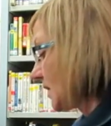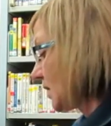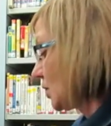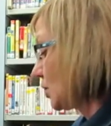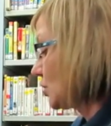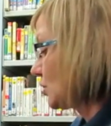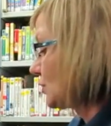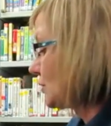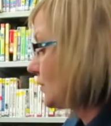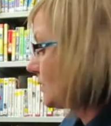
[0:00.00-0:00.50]

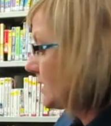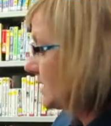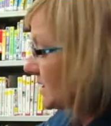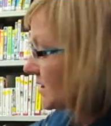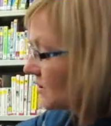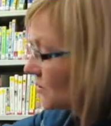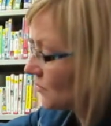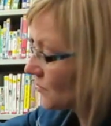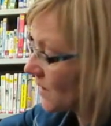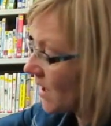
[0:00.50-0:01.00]
glue
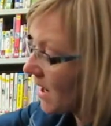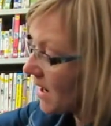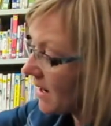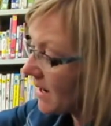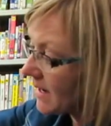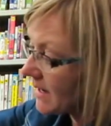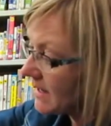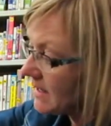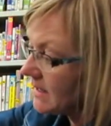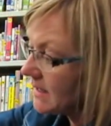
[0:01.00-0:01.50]
is
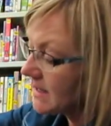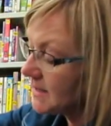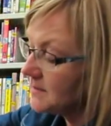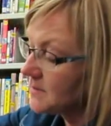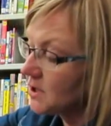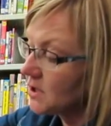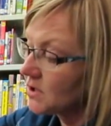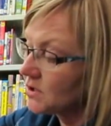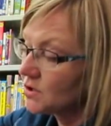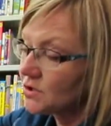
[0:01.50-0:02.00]
dry, I'm
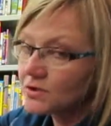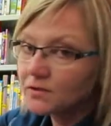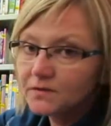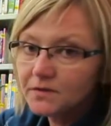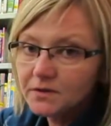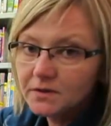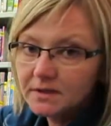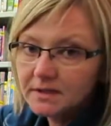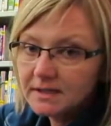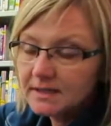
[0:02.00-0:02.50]
not sure if
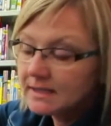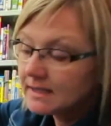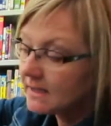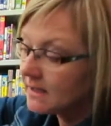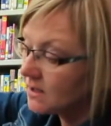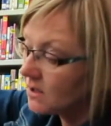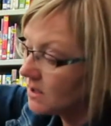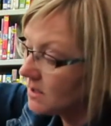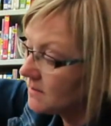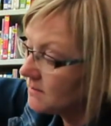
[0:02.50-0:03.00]
you can see
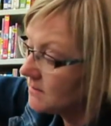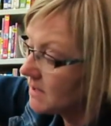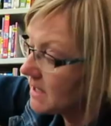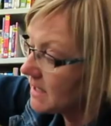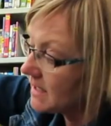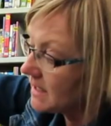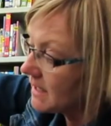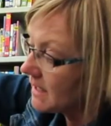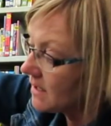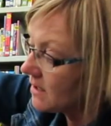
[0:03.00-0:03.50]
on
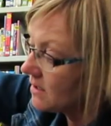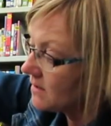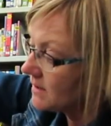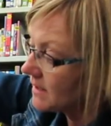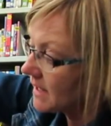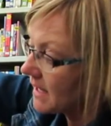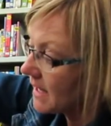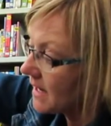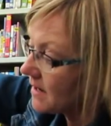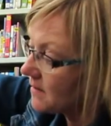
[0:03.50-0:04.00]
the
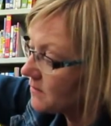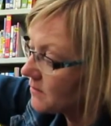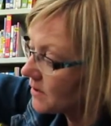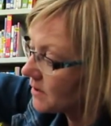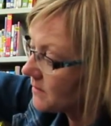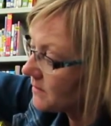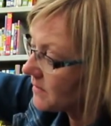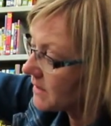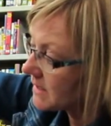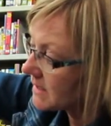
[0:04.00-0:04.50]

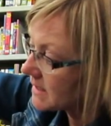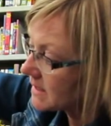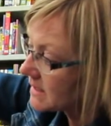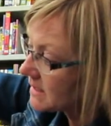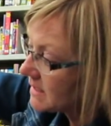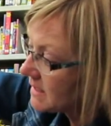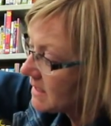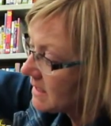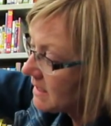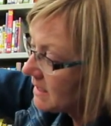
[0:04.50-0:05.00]
camera, but
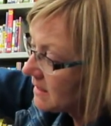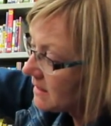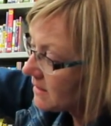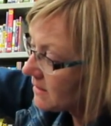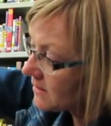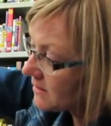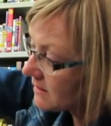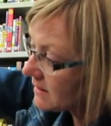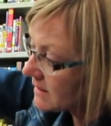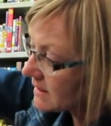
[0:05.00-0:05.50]

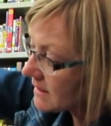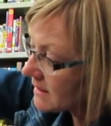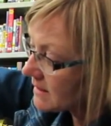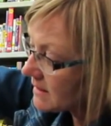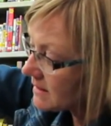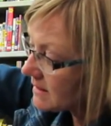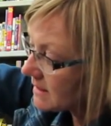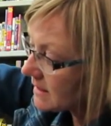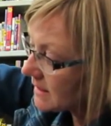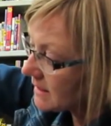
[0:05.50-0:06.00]
there is a
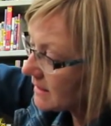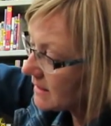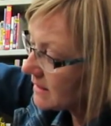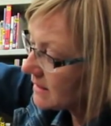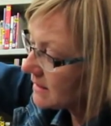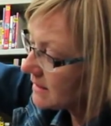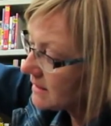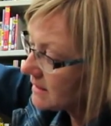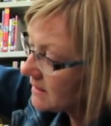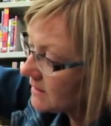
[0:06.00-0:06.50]
thick
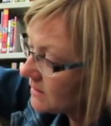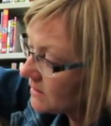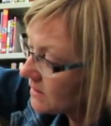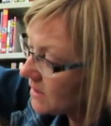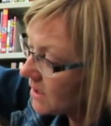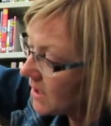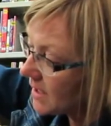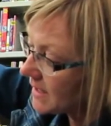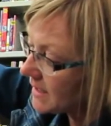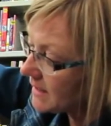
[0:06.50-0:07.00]

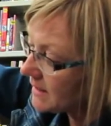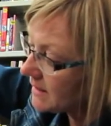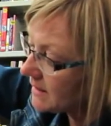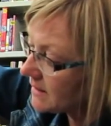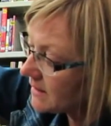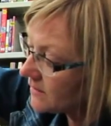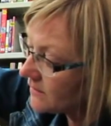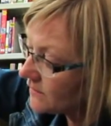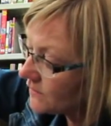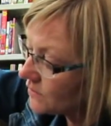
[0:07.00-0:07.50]
line
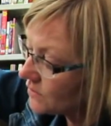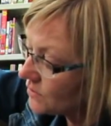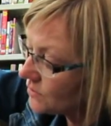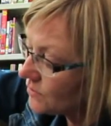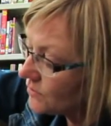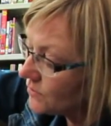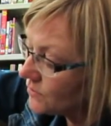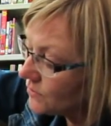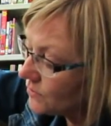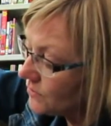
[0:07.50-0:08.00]
of
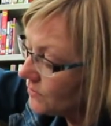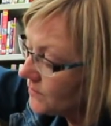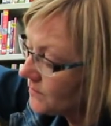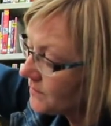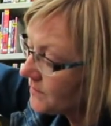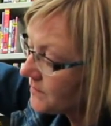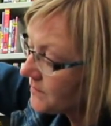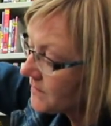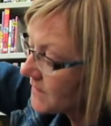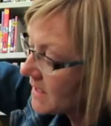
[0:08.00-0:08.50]
glue
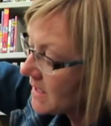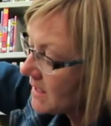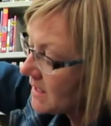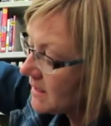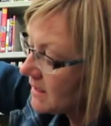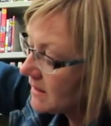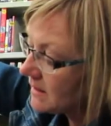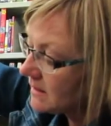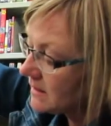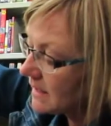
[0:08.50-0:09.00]

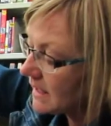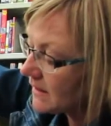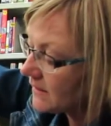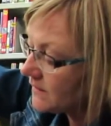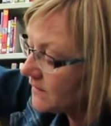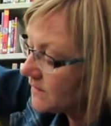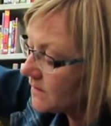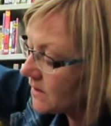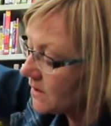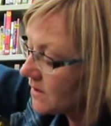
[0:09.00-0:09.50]

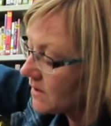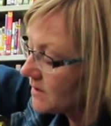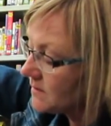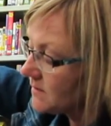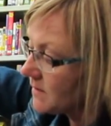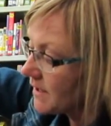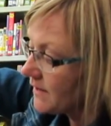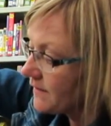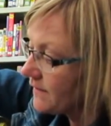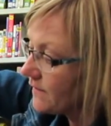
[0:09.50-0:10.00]
left on
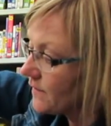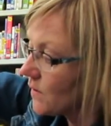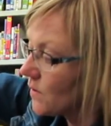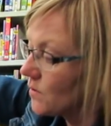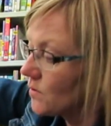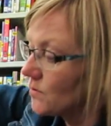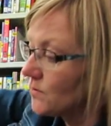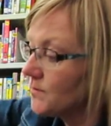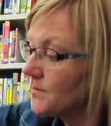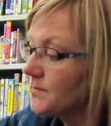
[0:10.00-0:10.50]
my
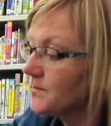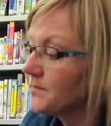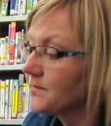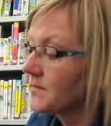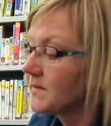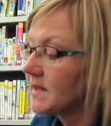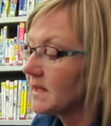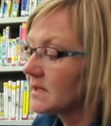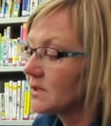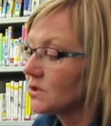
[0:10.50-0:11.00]
foam
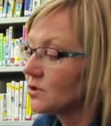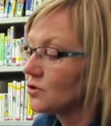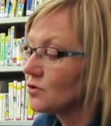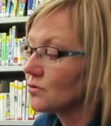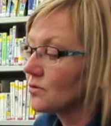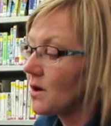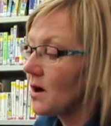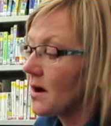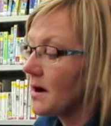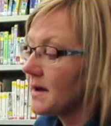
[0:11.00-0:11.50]
that's
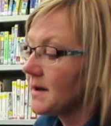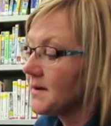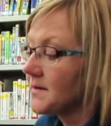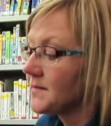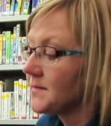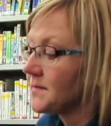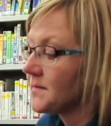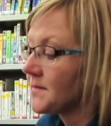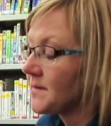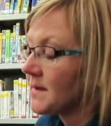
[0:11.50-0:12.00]
dry,
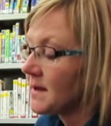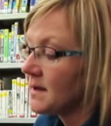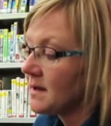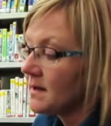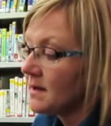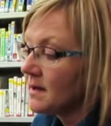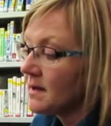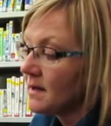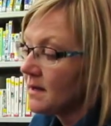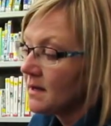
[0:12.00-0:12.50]

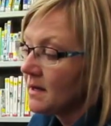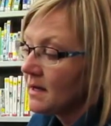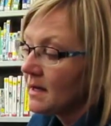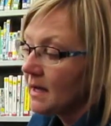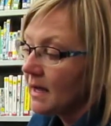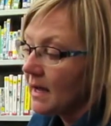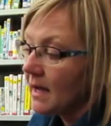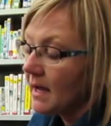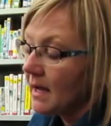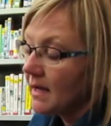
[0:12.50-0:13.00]

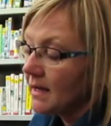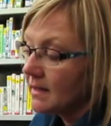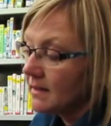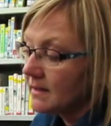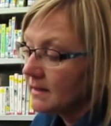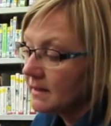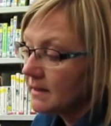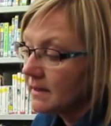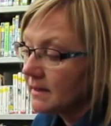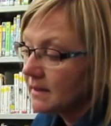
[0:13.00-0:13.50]
and
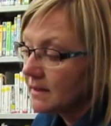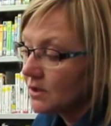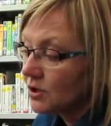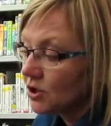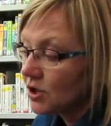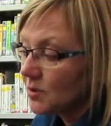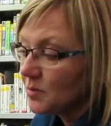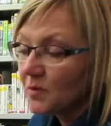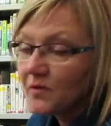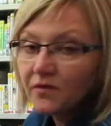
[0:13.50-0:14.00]
it's in the
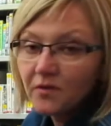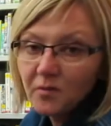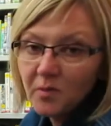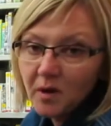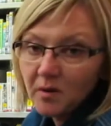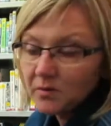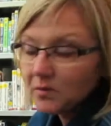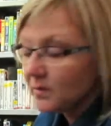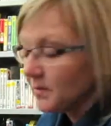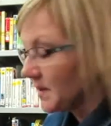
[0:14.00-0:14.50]
shape of a
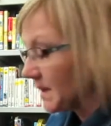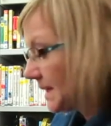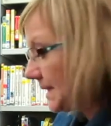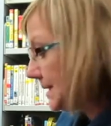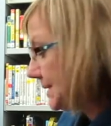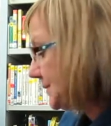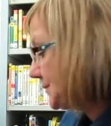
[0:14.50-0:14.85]
bumblebee.